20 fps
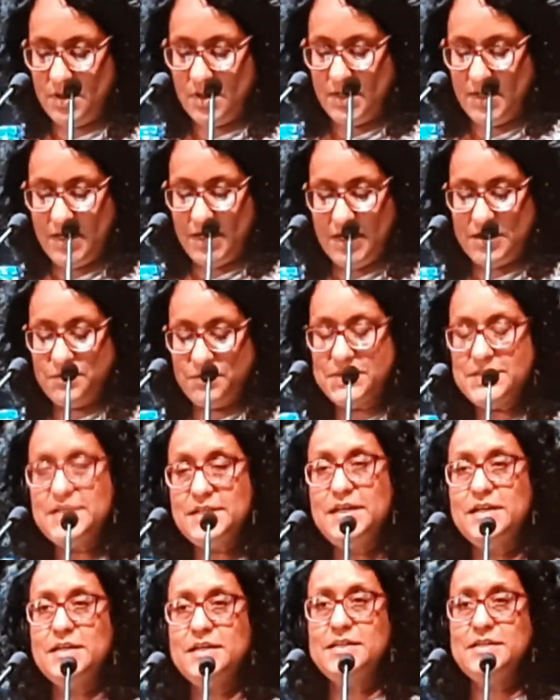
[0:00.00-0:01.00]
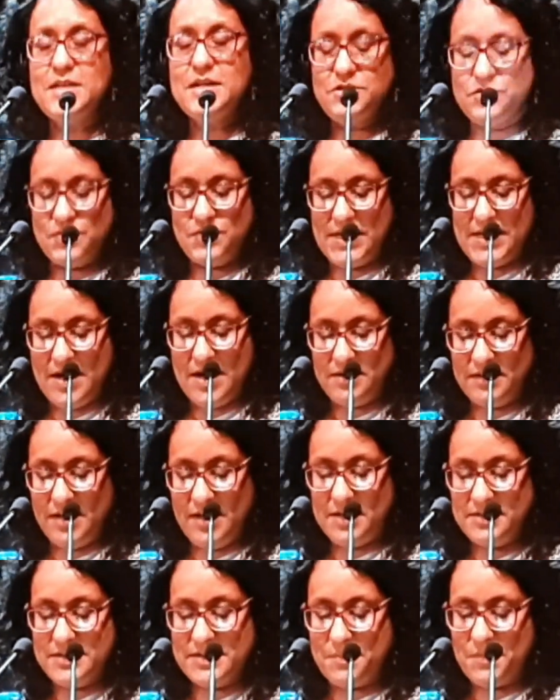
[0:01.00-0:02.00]
It was here that Sri
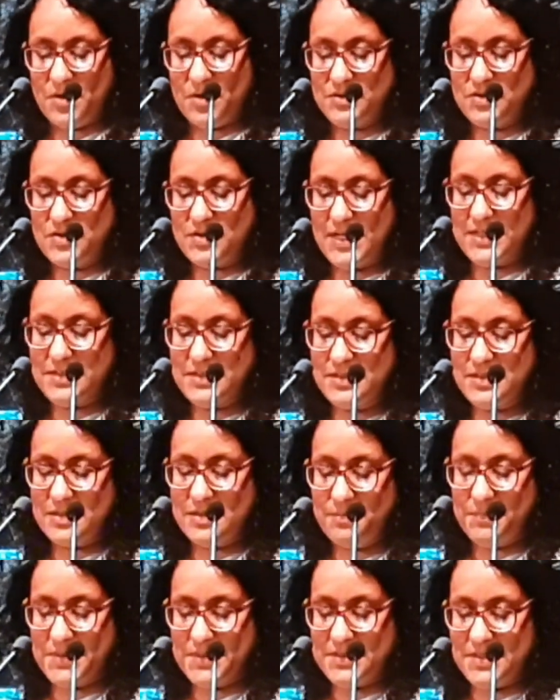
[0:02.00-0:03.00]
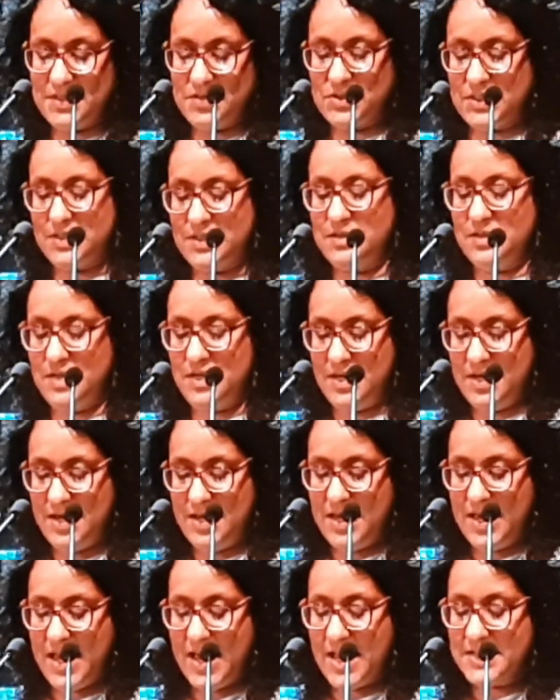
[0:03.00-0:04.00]
Lanka demonstrated her position
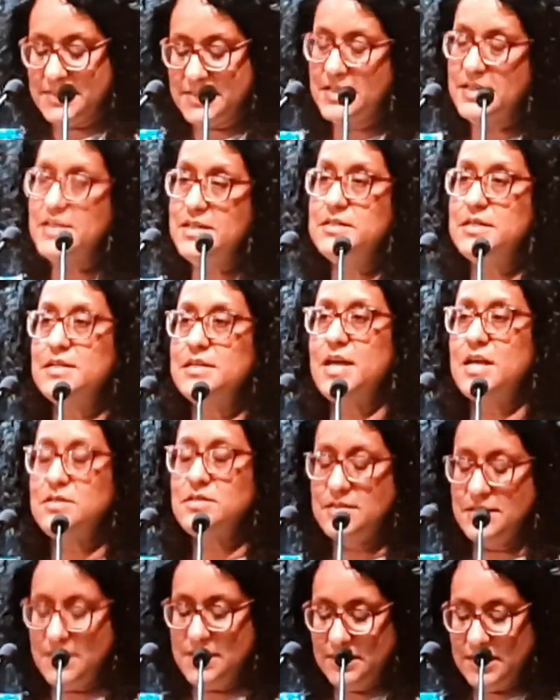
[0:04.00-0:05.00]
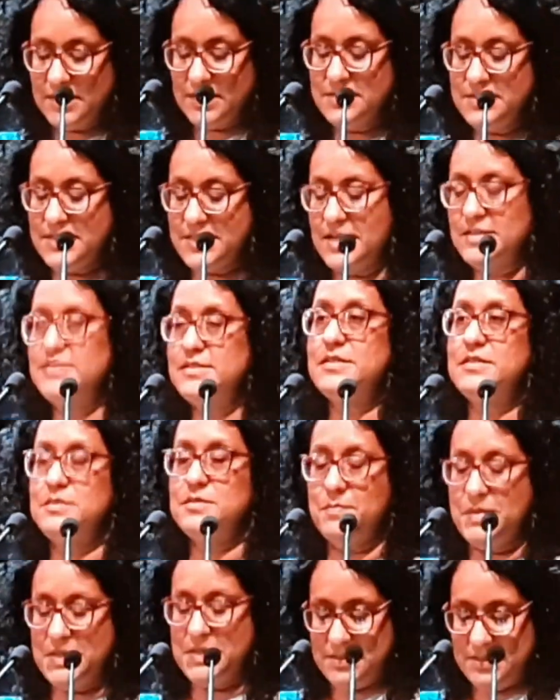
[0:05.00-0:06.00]
as an international consensus
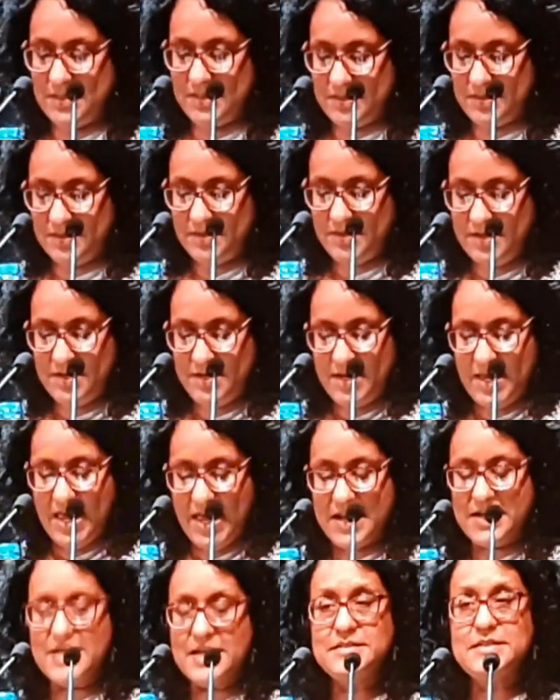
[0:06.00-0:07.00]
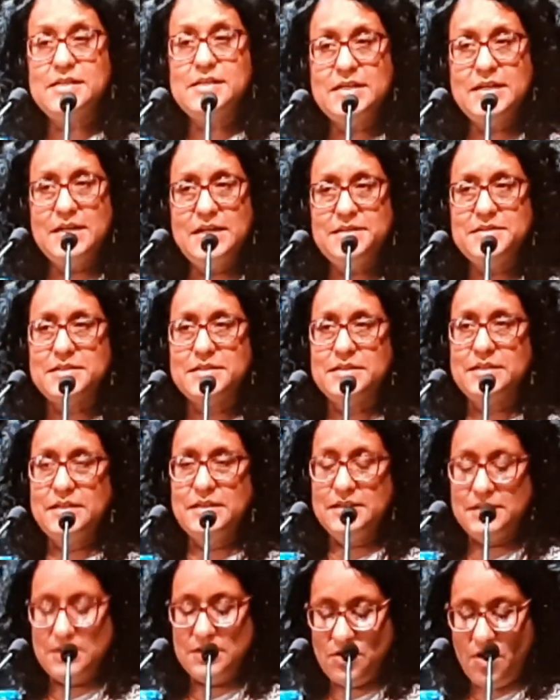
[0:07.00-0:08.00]
builder and as a leader
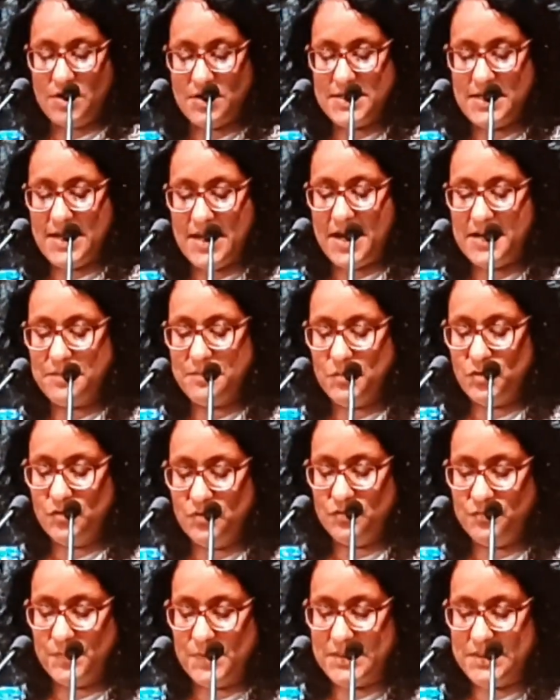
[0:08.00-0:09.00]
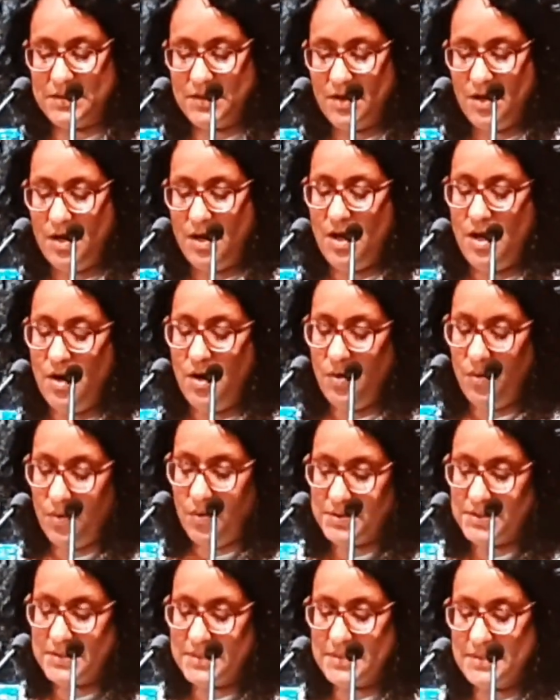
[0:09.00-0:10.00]
in the non-aligned movement,
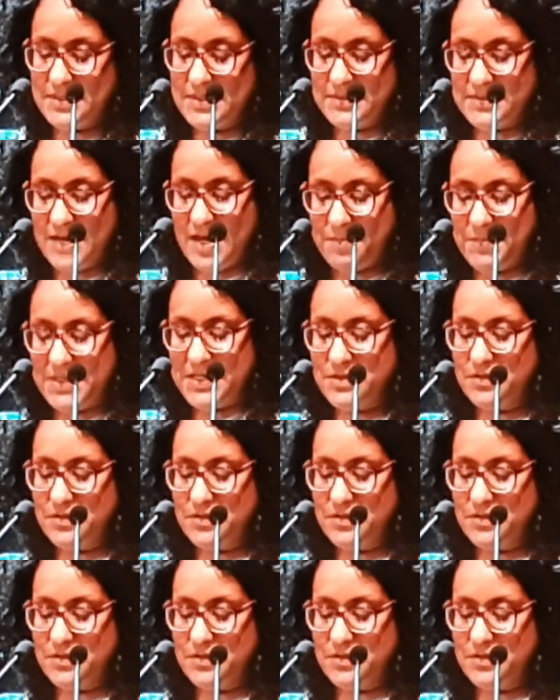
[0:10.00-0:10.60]
hosted the summit of